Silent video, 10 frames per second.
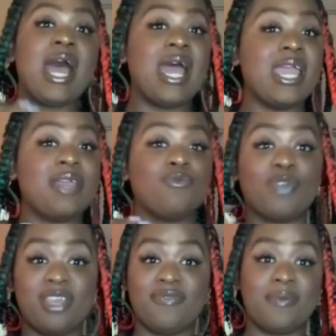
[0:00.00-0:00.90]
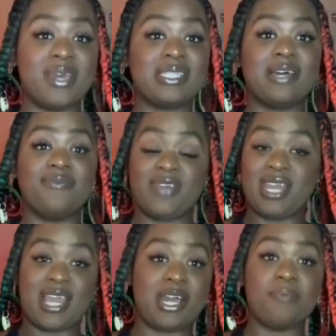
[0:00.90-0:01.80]
I reinvent myself and
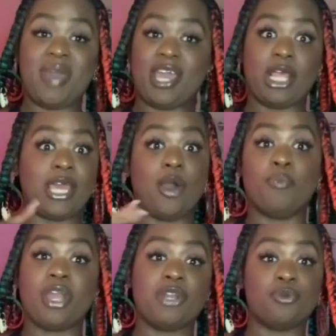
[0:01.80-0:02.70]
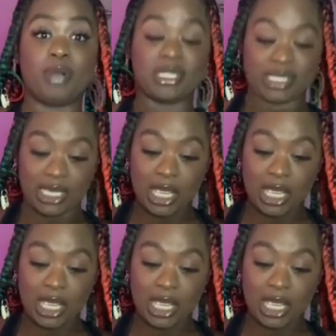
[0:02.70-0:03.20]
I come back like a brand new person.